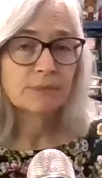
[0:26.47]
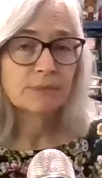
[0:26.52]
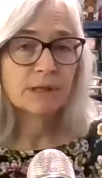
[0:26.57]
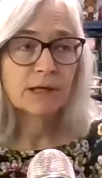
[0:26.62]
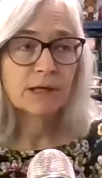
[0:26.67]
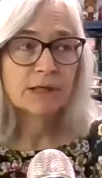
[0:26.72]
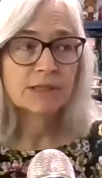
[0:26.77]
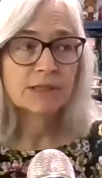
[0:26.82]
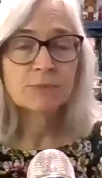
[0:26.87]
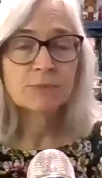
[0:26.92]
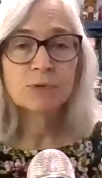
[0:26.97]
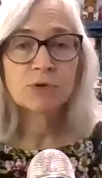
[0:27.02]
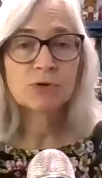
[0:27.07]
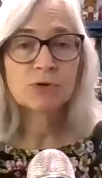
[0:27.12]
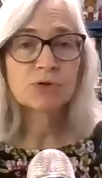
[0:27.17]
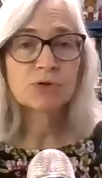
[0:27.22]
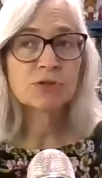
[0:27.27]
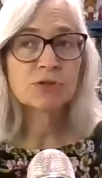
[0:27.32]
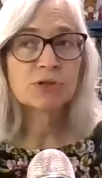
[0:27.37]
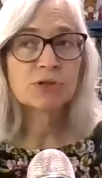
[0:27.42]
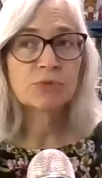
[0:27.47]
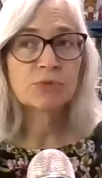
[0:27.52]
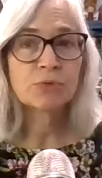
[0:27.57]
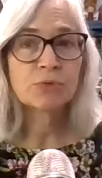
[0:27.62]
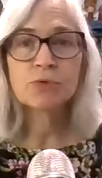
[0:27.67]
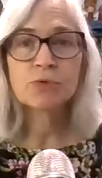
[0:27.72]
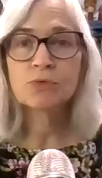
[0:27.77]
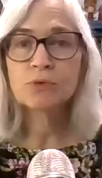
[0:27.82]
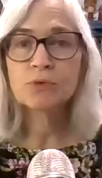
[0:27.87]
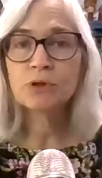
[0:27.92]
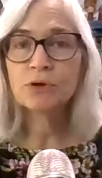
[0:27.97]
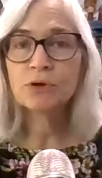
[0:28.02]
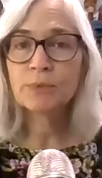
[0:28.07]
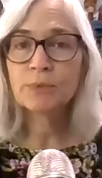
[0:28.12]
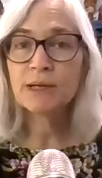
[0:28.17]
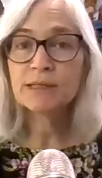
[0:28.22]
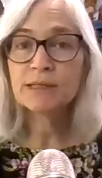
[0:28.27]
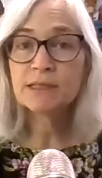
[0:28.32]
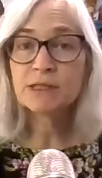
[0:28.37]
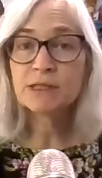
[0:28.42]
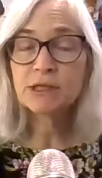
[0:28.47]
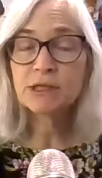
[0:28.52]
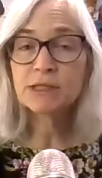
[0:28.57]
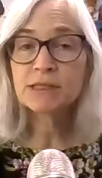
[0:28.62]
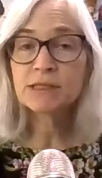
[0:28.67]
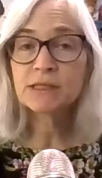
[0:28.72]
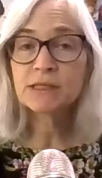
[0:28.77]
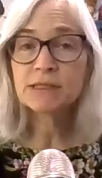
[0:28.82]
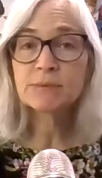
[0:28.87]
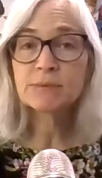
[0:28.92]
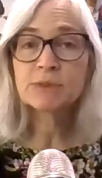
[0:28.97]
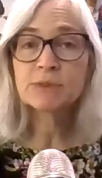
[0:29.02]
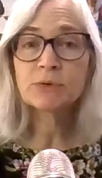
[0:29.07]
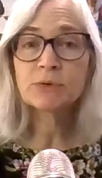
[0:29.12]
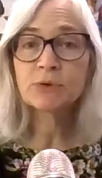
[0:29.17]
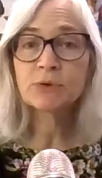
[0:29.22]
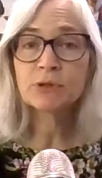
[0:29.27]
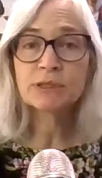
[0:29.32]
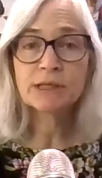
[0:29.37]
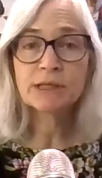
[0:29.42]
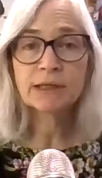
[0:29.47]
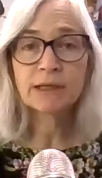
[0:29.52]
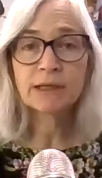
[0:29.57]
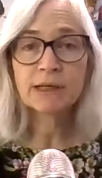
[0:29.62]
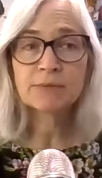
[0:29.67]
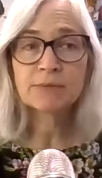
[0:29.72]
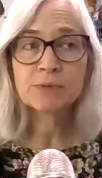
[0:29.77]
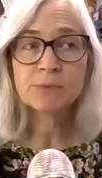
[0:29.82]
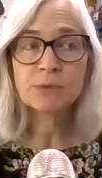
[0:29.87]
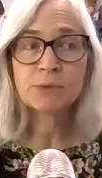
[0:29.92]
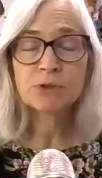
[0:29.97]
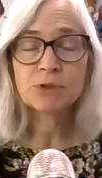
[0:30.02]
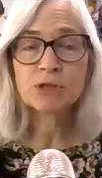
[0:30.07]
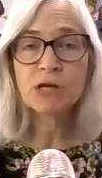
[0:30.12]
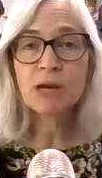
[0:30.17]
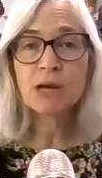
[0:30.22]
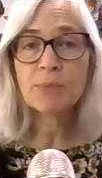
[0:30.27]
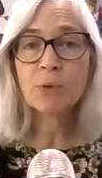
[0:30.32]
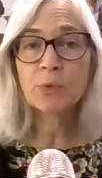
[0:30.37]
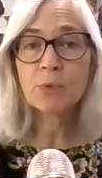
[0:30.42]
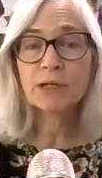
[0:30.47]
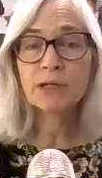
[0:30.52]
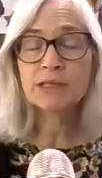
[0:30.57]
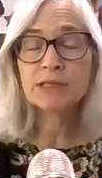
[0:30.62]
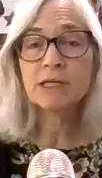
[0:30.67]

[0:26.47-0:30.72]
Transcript: customers through your messaging system so it looks like it comes from your shop and we're going to